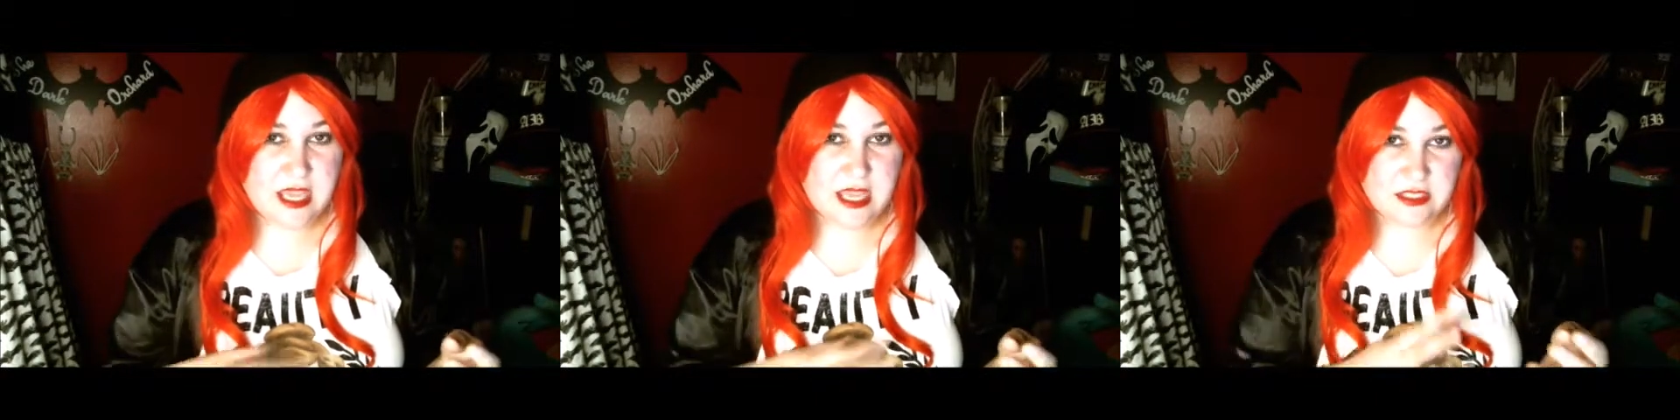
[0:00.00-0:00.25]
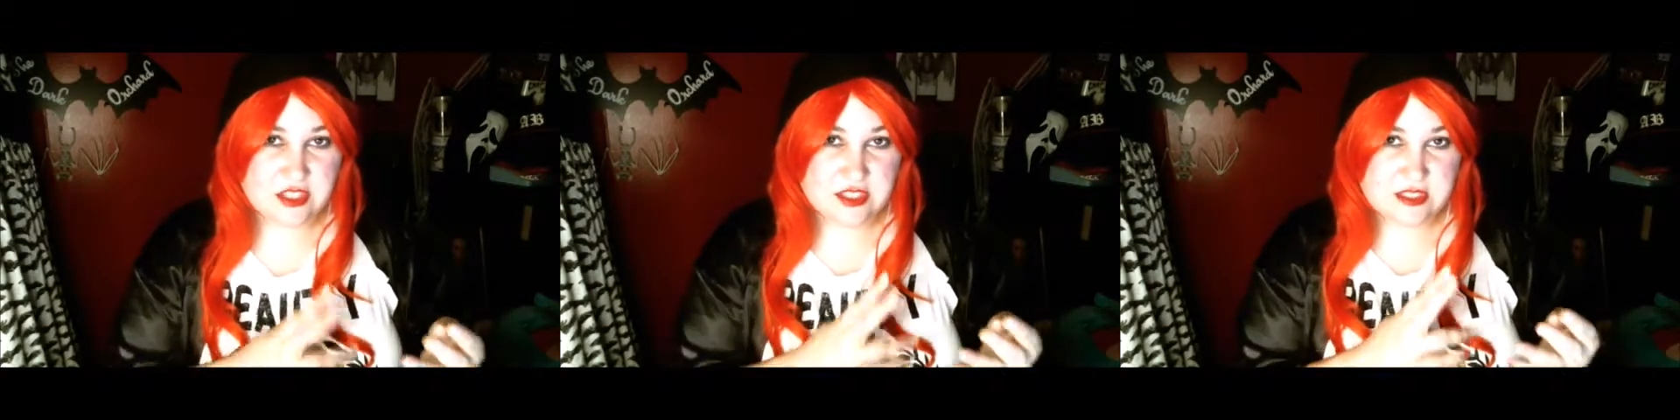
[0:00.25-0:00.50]

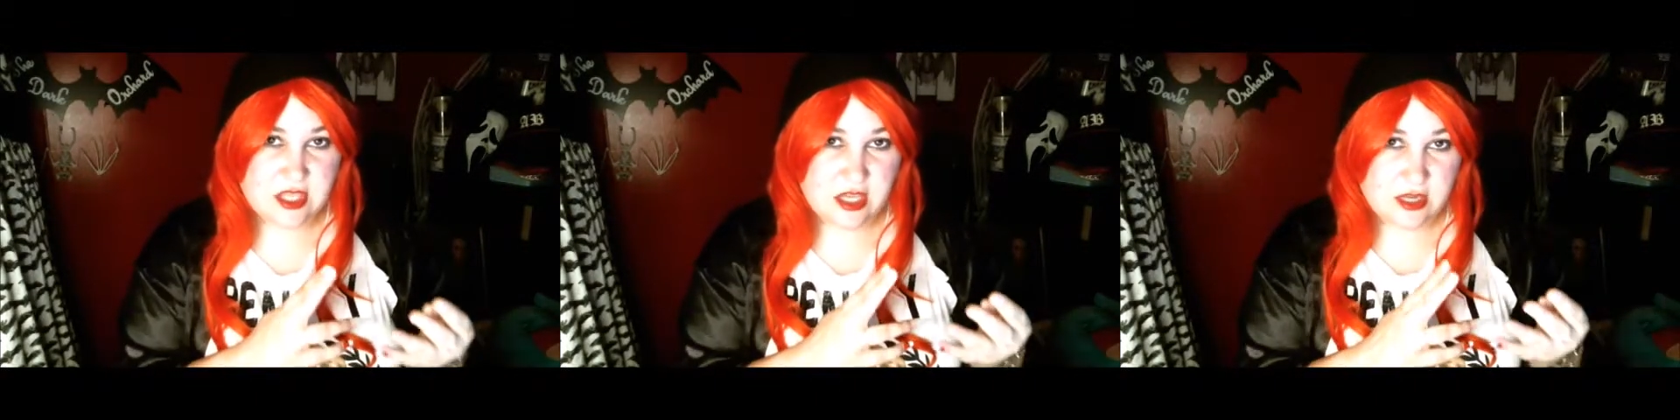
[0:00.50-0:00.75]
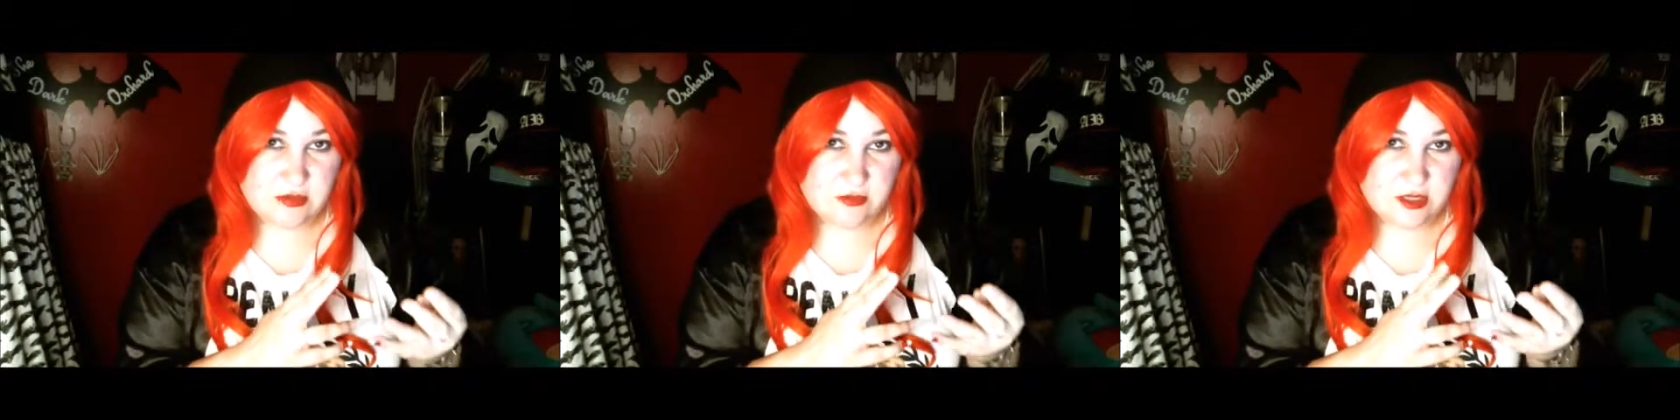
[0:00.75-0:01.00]
and just
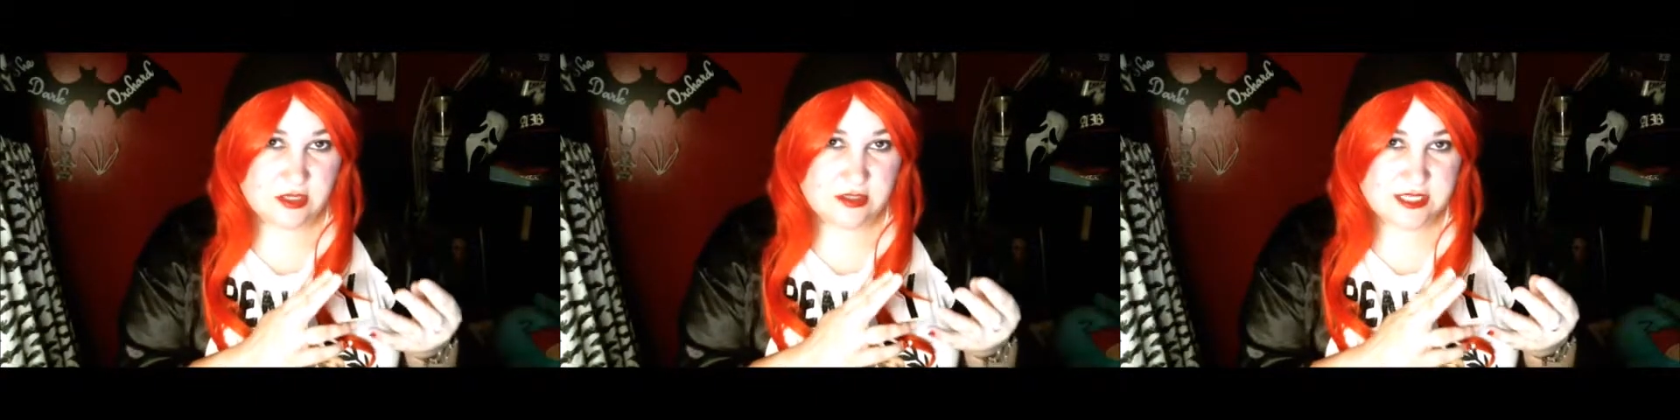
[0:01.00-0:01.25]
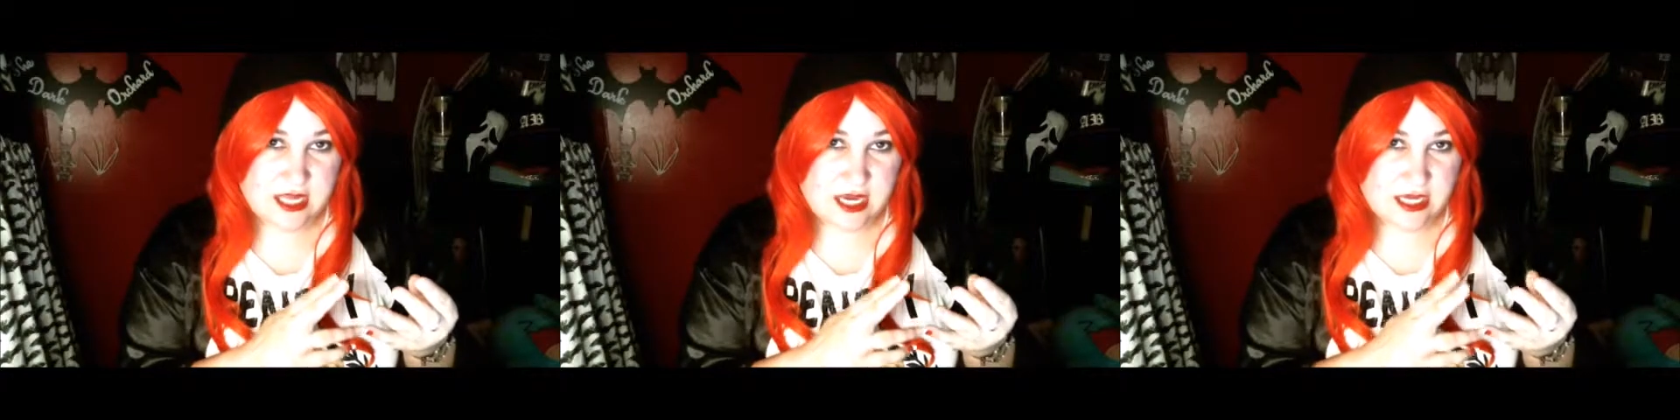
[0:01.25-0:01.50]
cut real
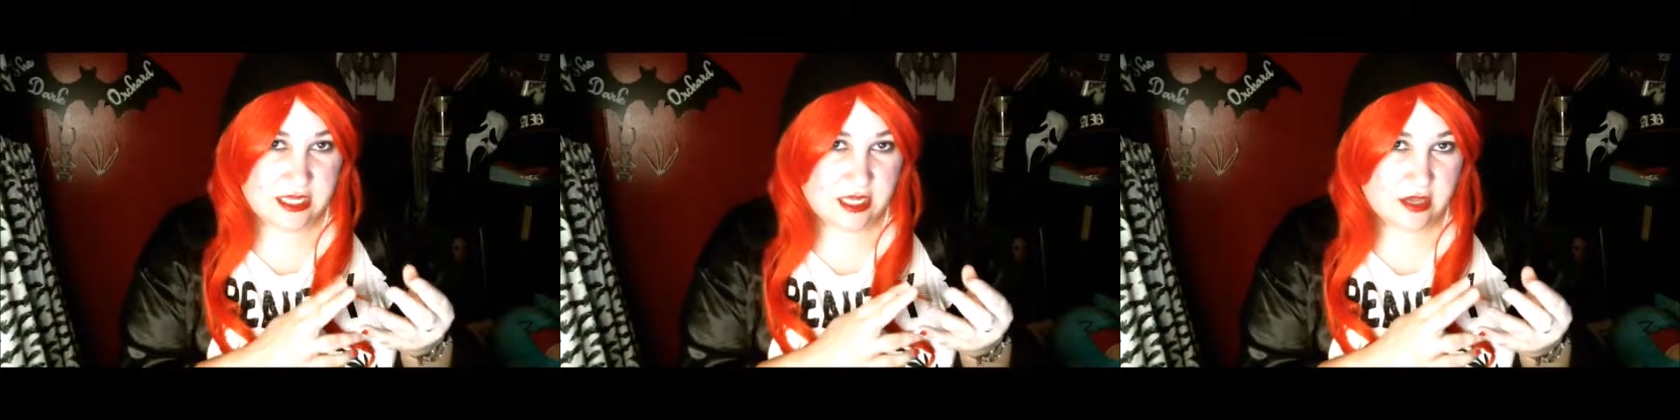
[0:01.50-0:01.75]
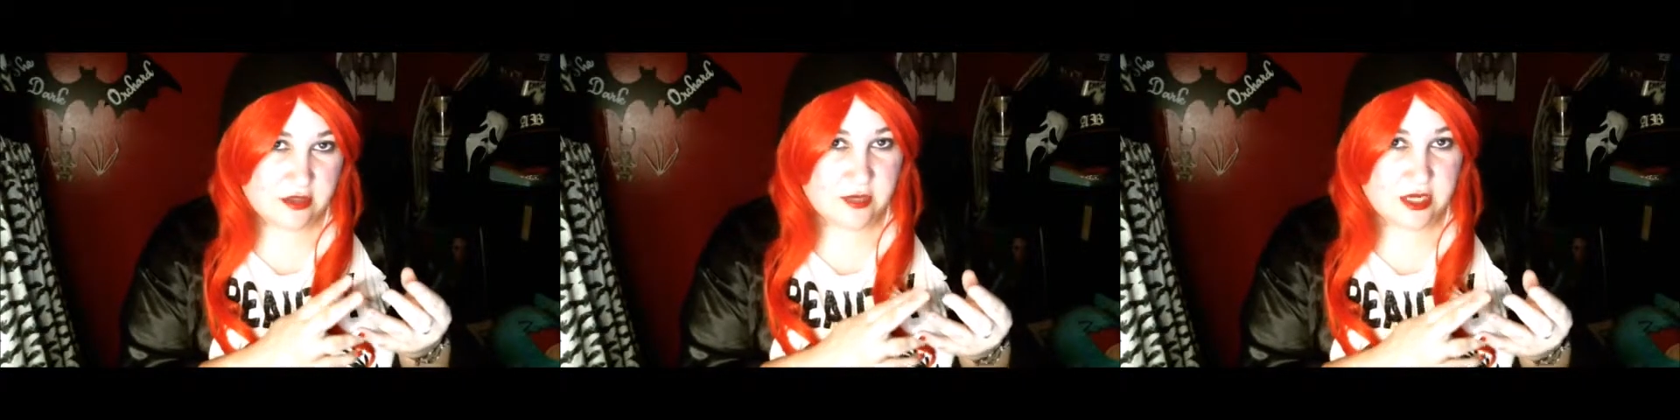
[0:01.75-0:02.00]
tiny all the way